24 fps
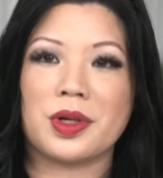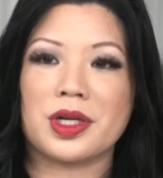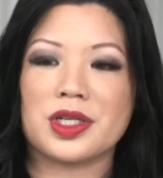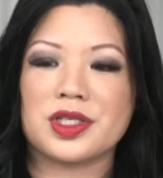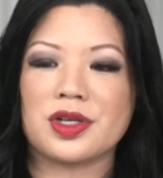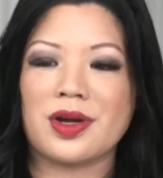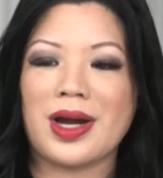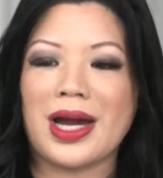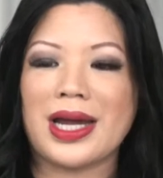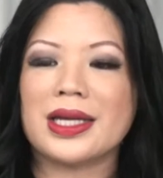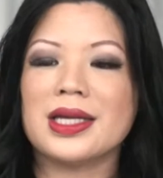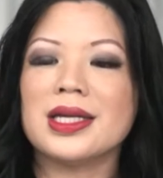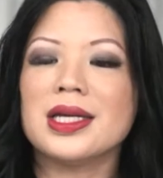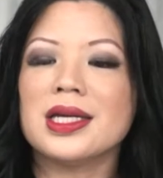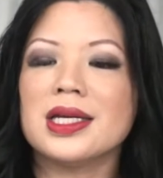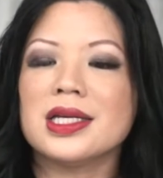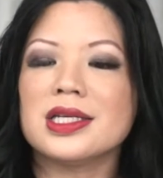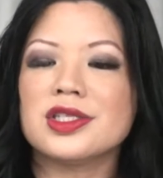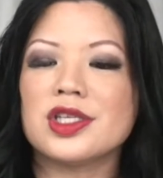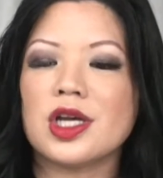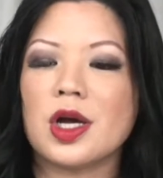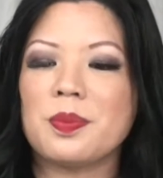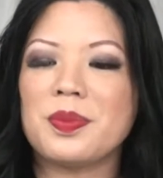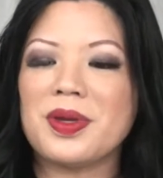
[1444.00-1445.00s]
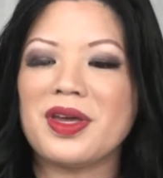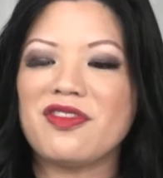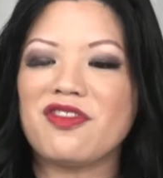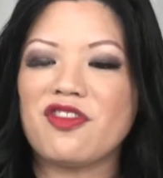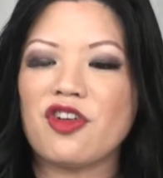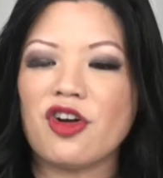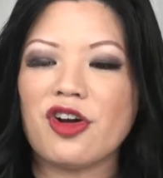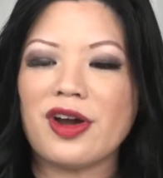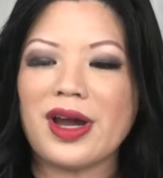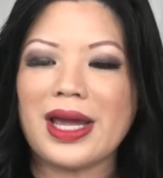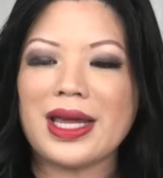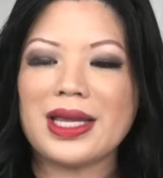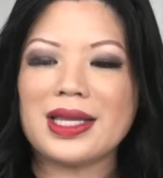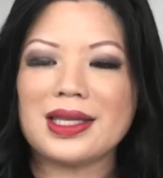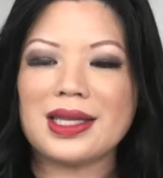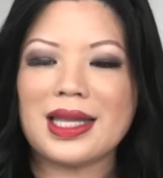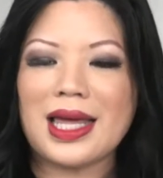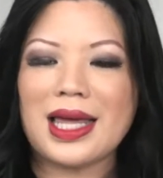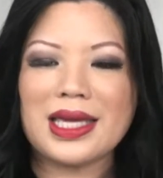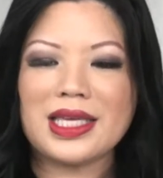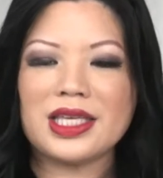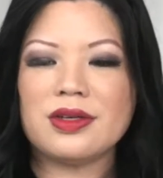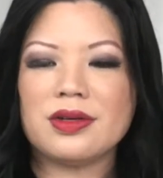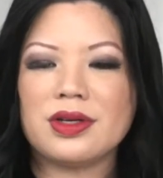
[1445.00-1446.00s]
All right. So before I
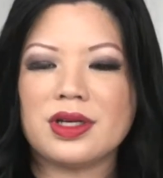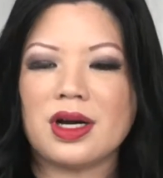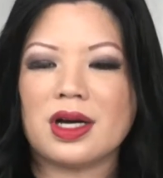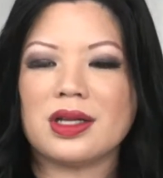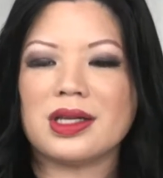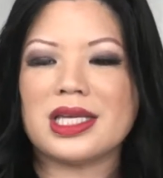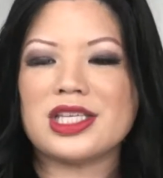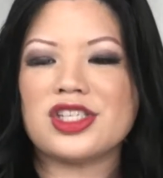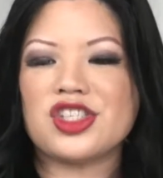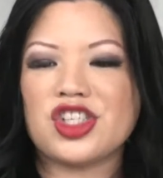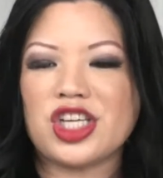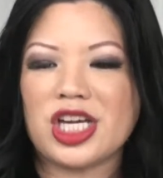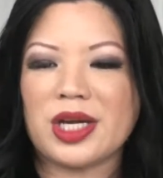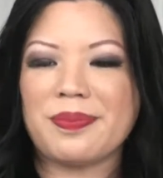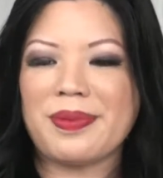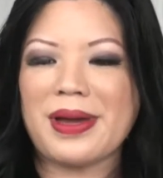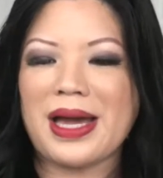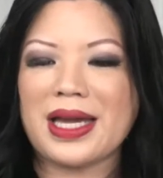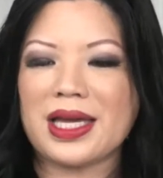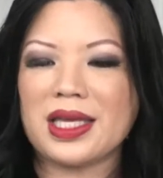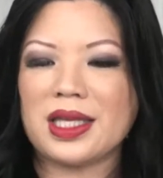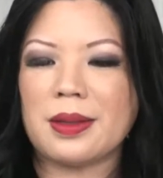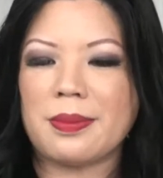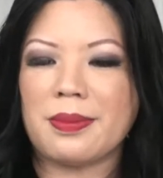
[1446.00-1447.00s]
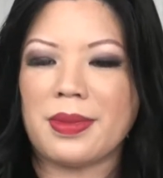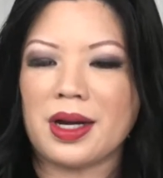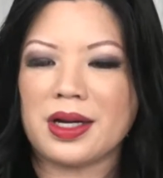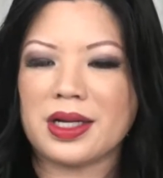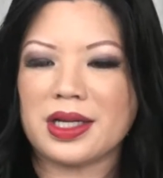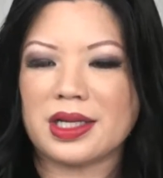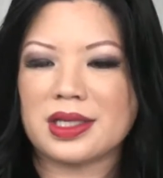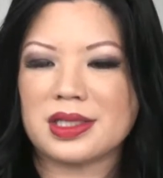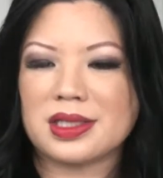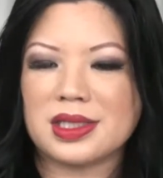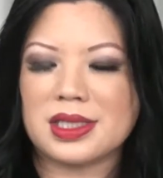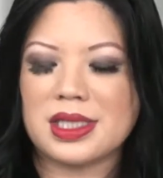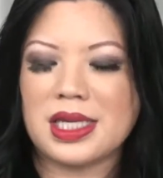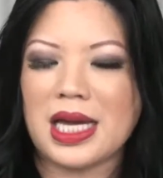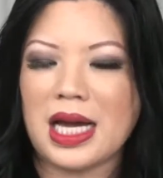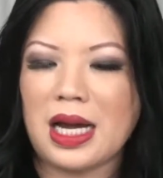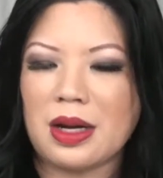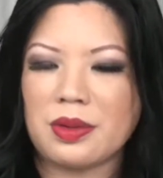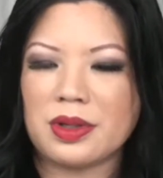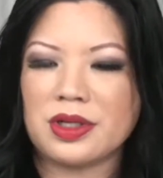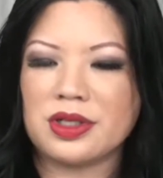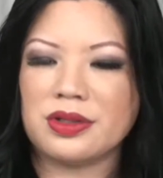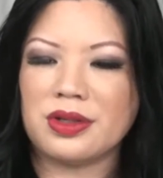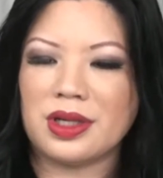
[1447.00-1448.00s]
let you go, let's check back in the market, see
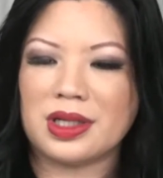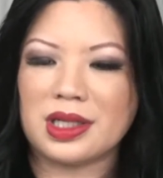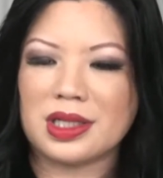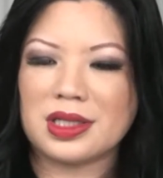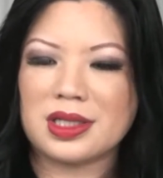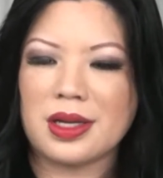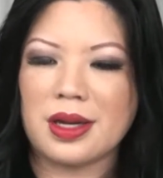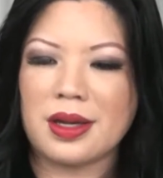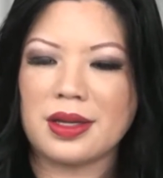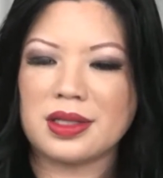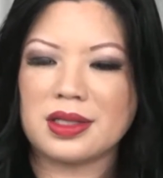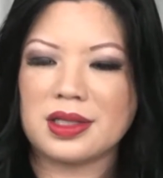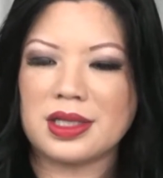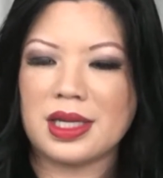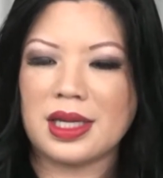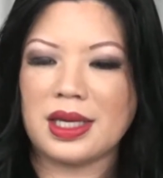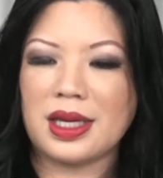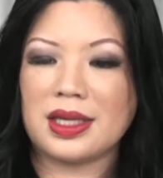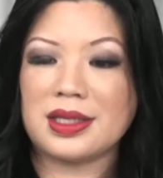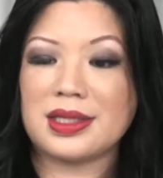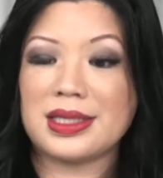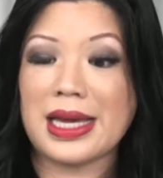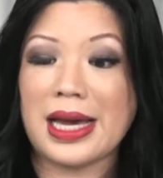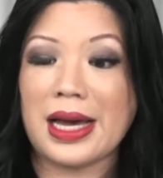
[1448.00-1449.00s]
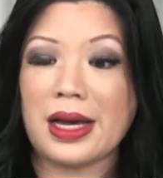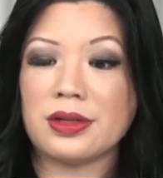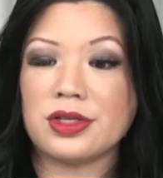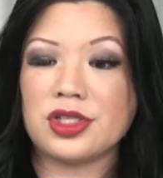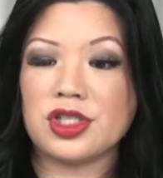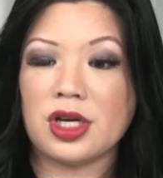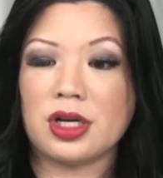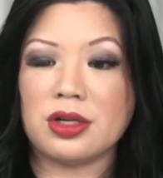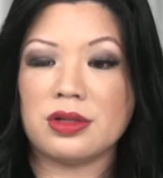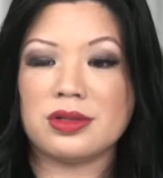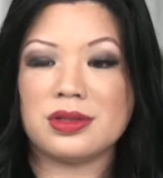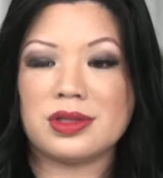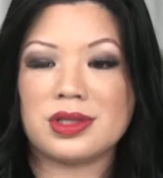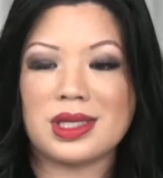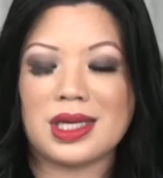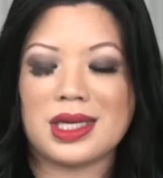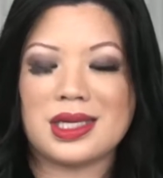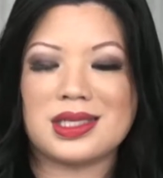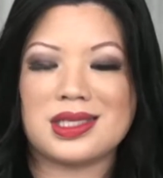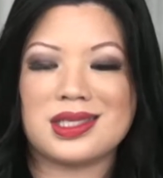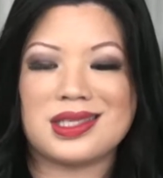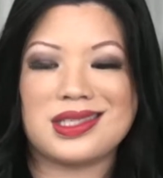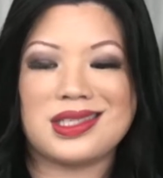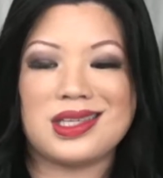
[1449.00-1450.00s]
how we're doing. So the Dow Jones
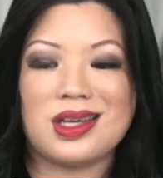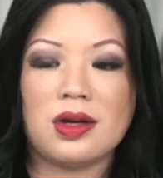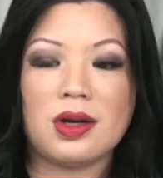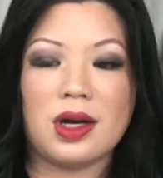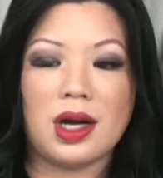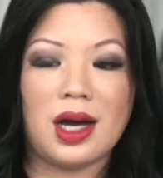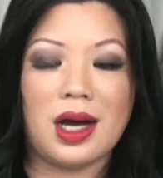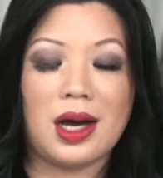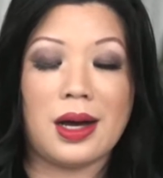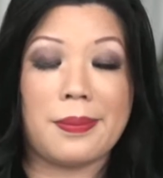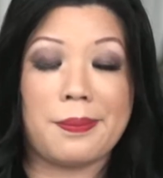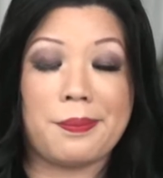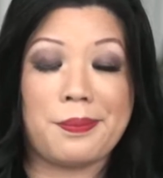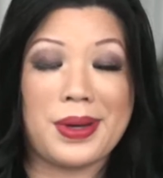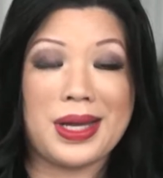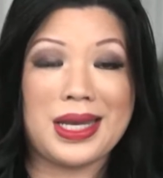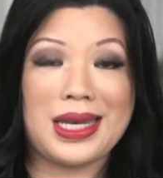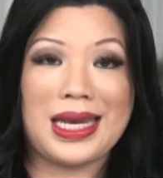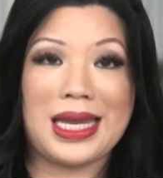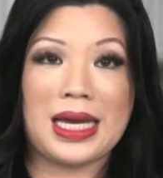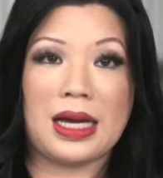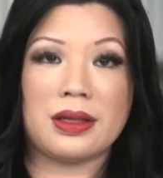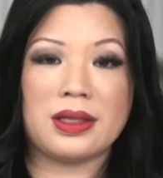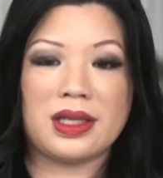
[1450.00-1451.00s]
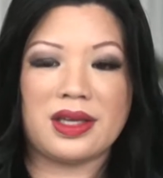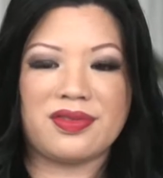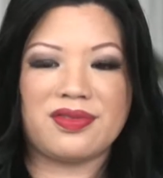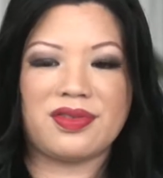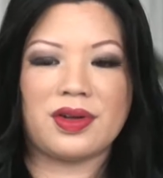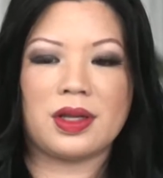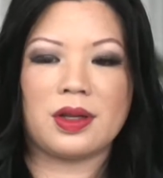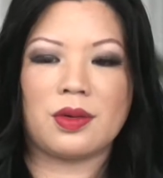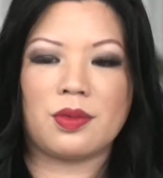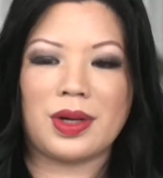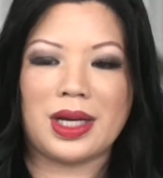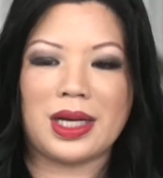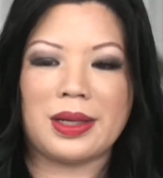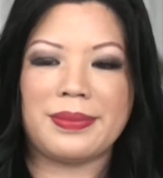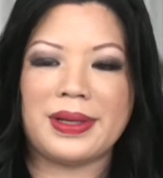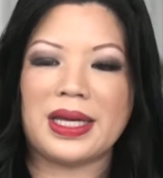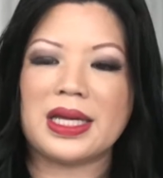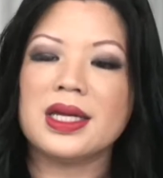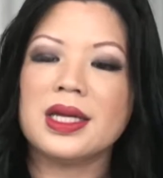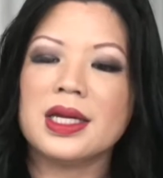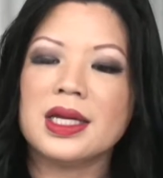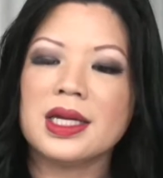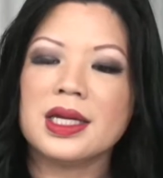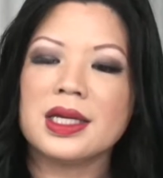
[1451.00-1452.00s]
is still up, but now they've fallen quite a
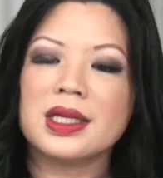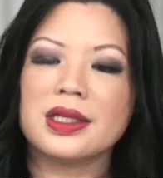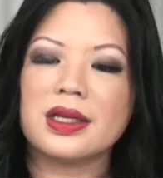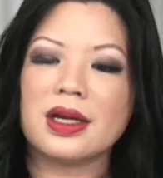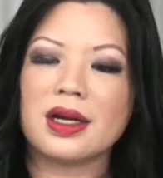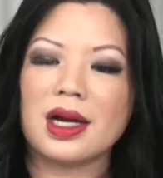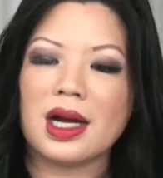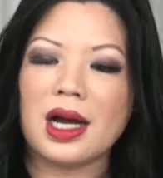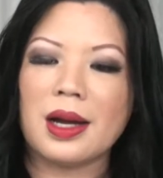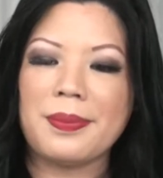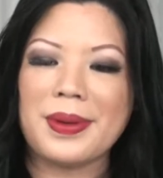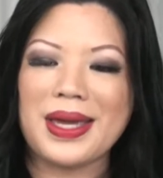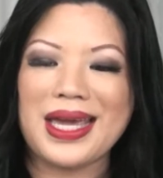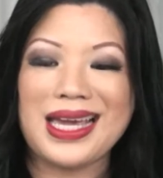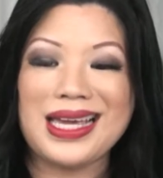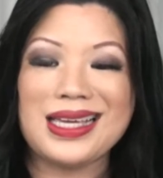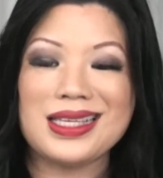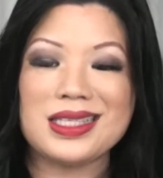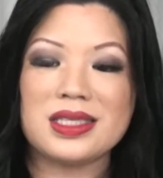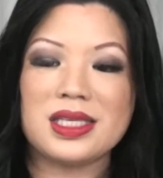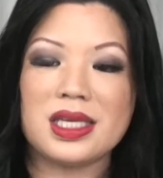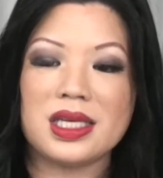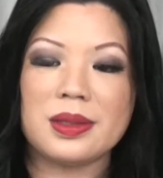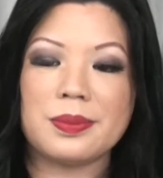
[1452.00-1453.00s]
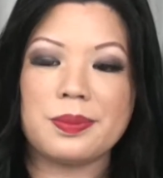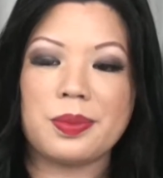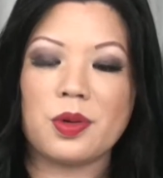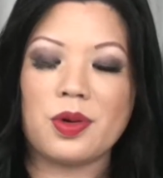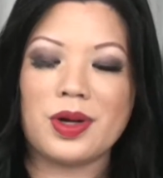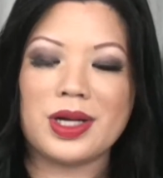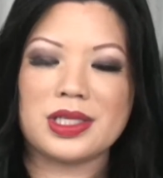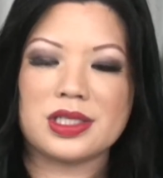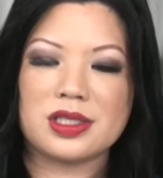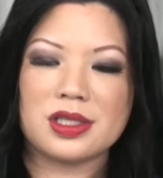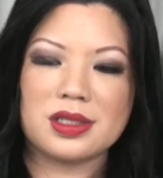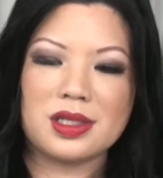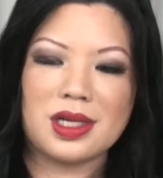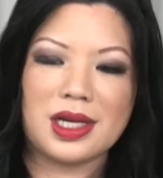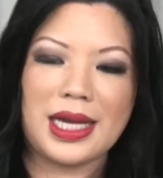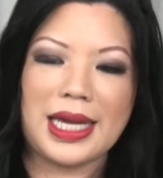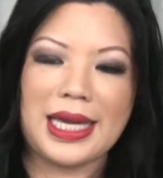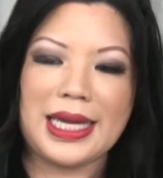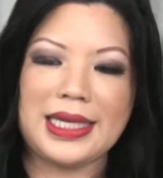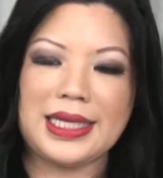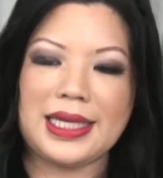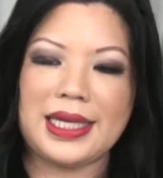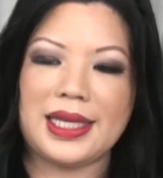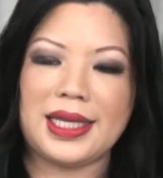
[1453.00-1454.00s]
bit. They're up 18 points, so they're
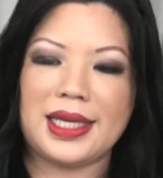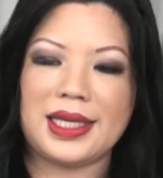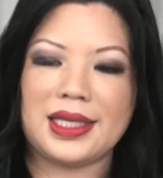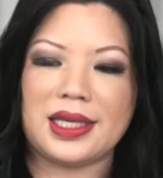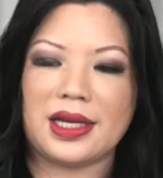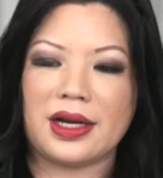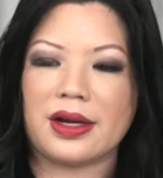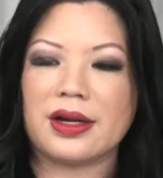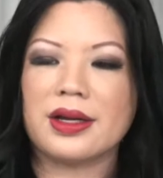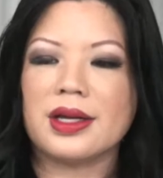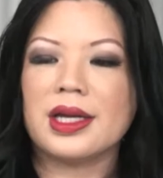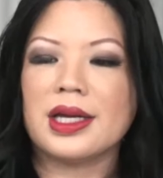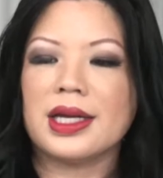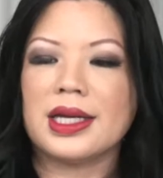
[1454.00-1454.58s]
hanging in there.